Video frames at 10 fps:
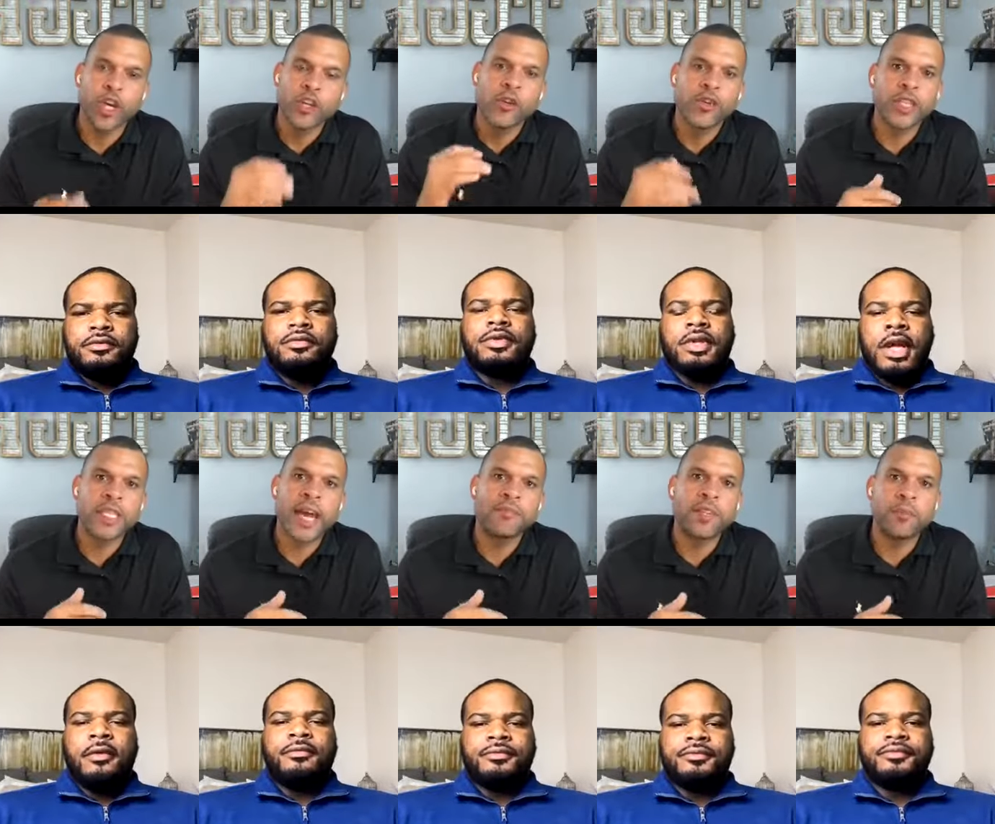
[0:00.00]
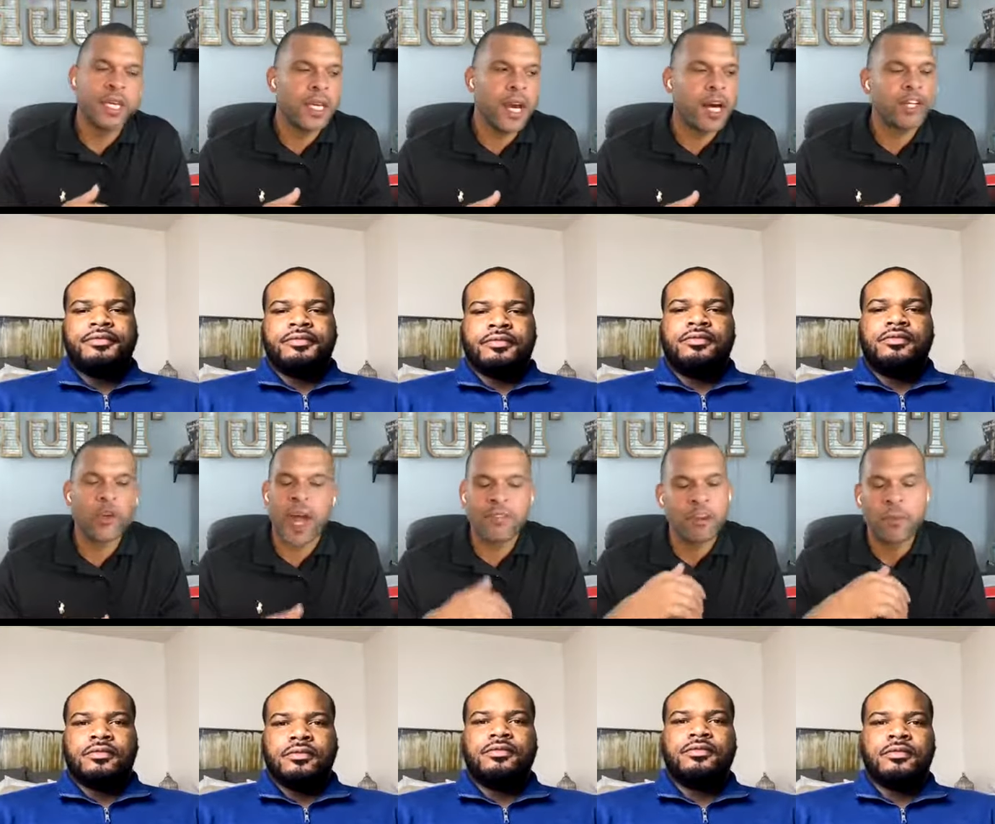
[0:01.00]
Speaker 1: You yeah. just have to be a you
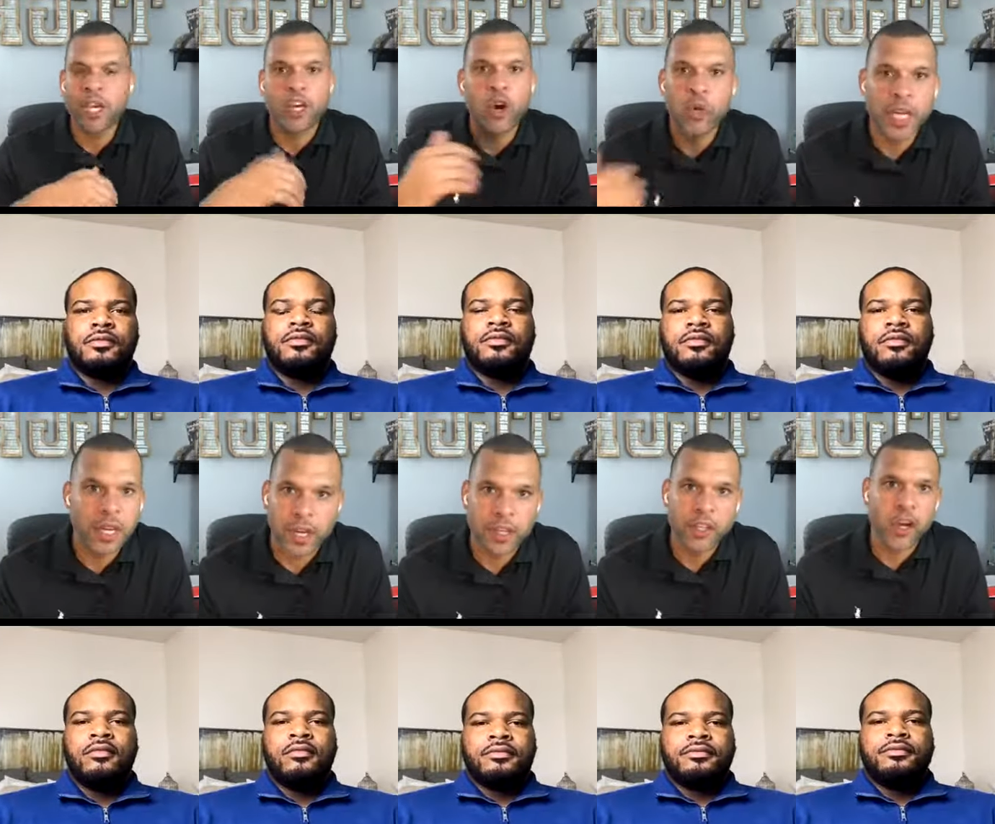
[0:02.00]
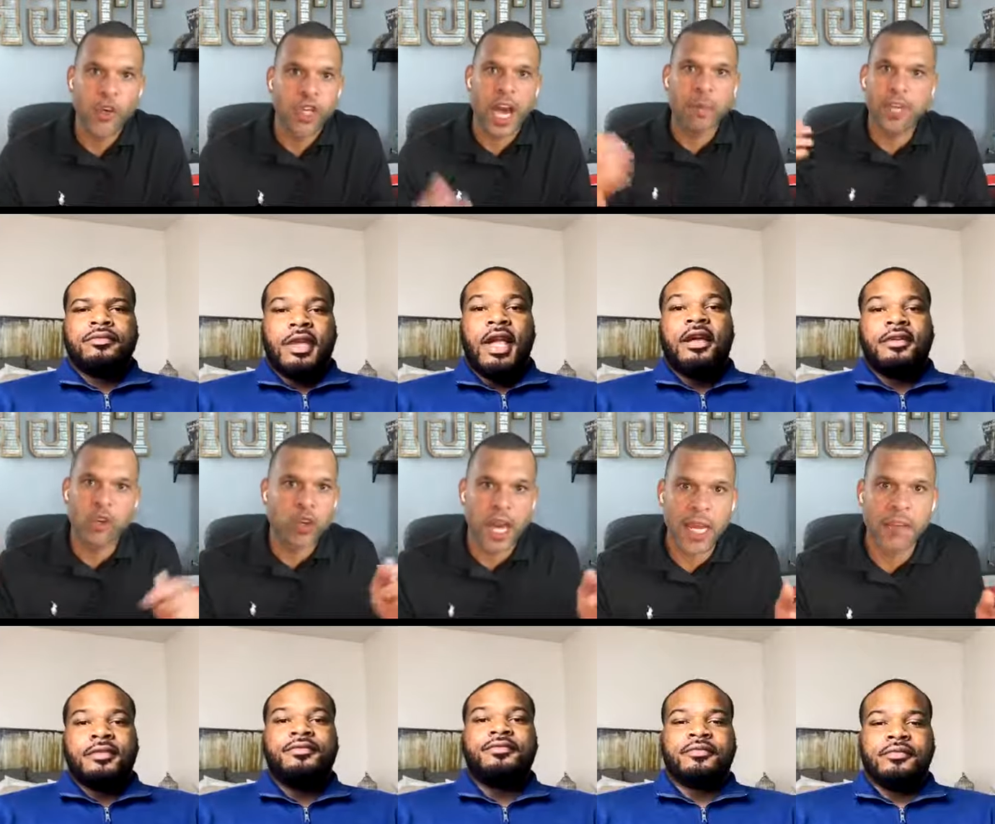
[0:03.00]
have to be a go getter. You know, you got to be
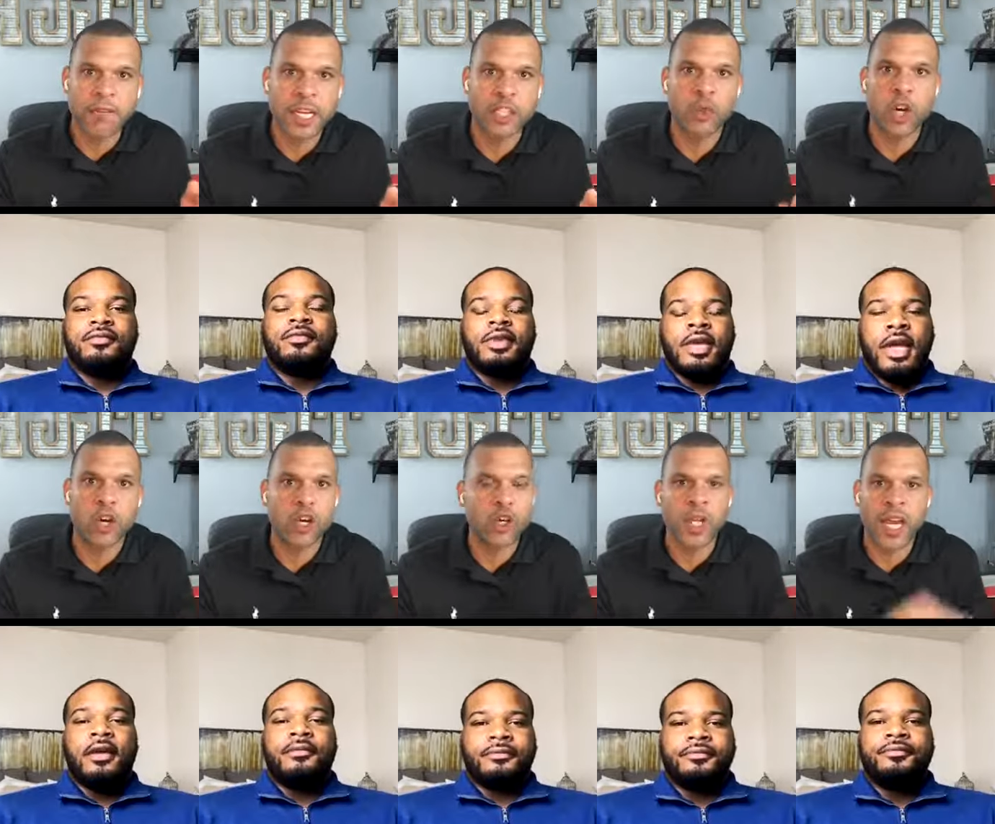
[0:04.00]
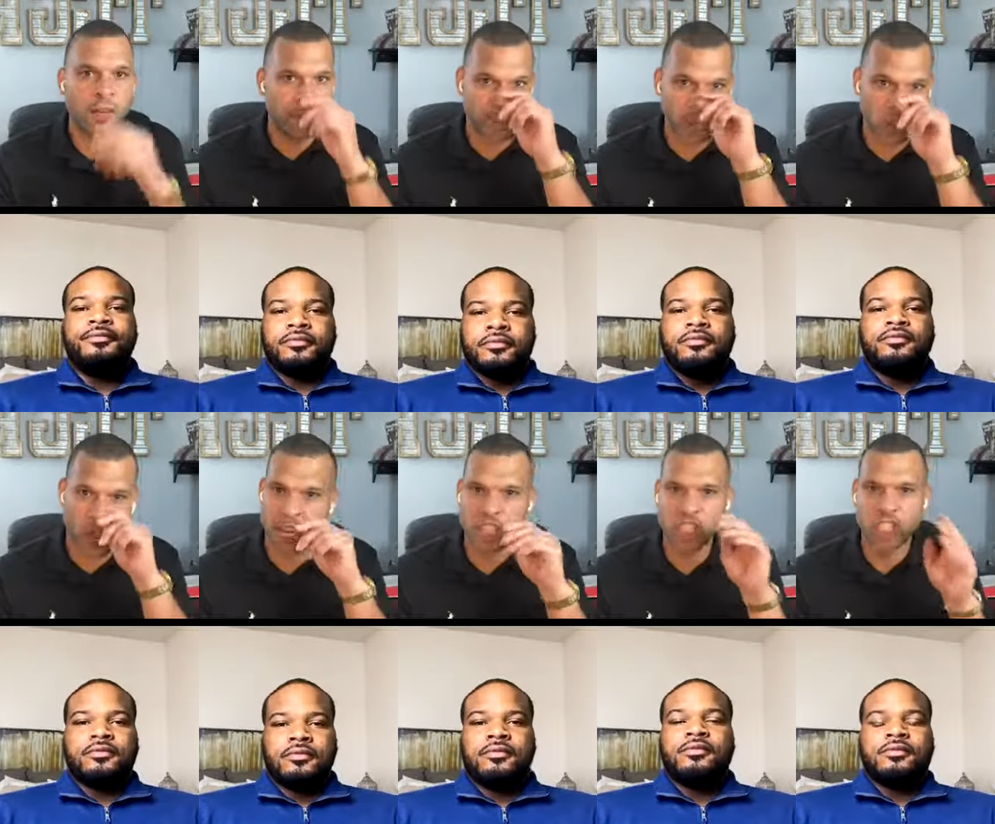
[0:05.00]
creative as yeah. well, a creative thinker,
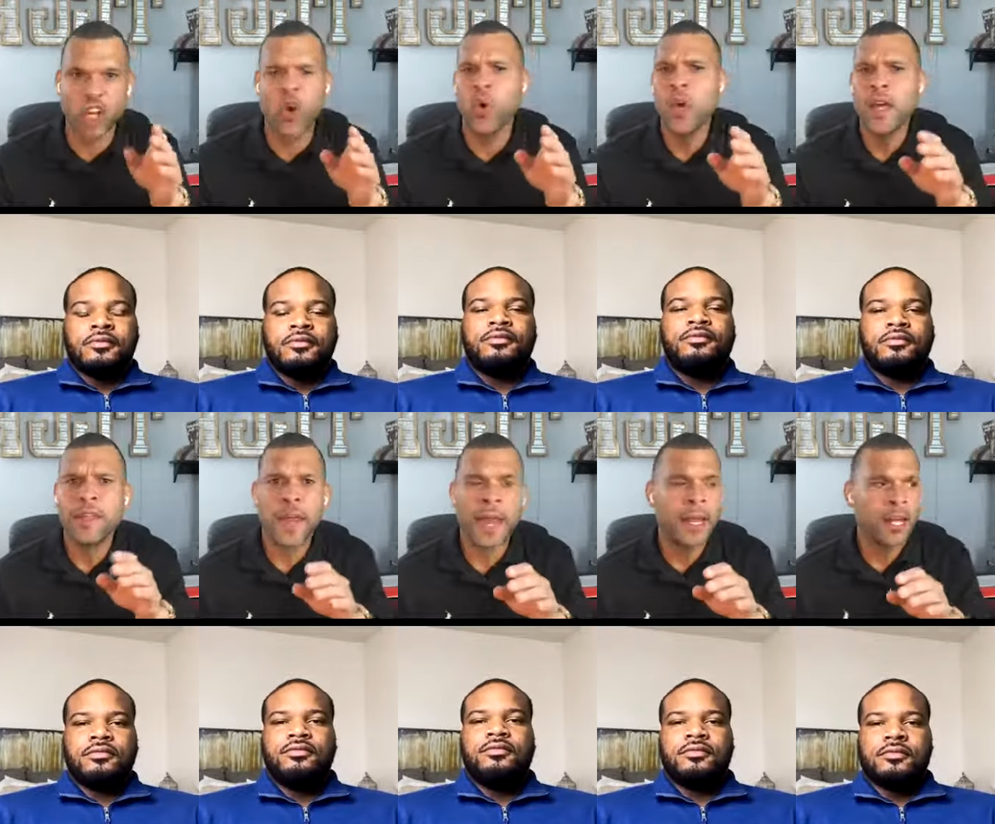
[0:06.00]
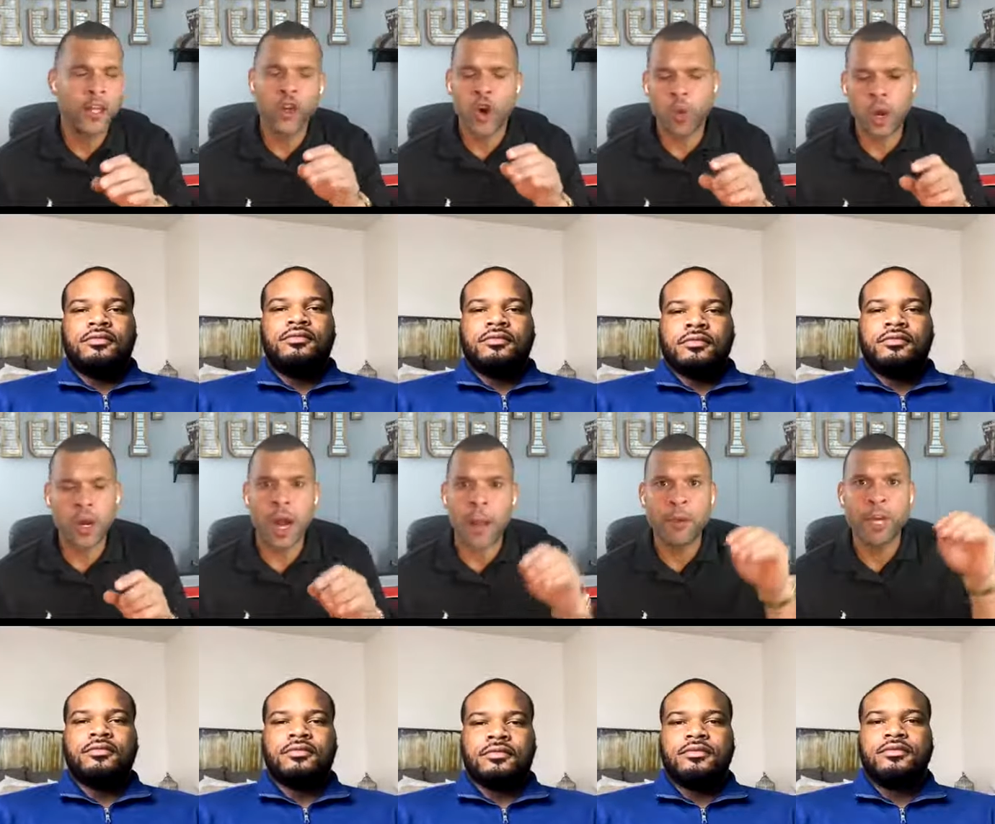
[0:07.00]
and just know that you know what
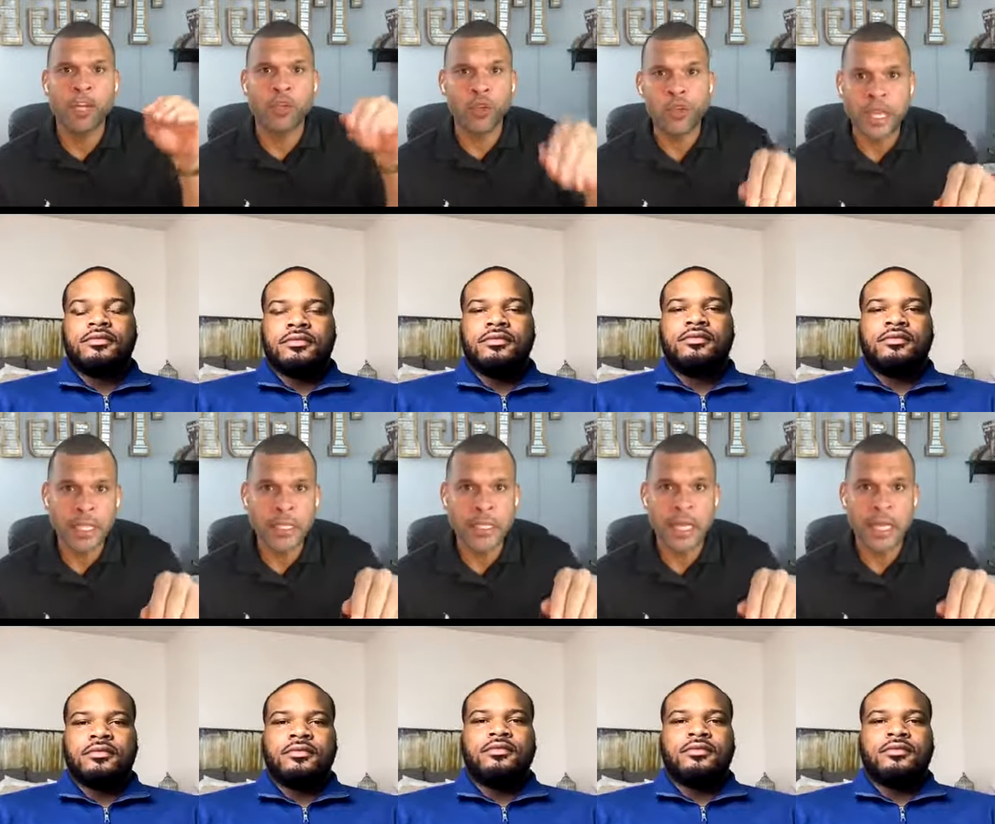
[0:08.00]
I'm gonna do this,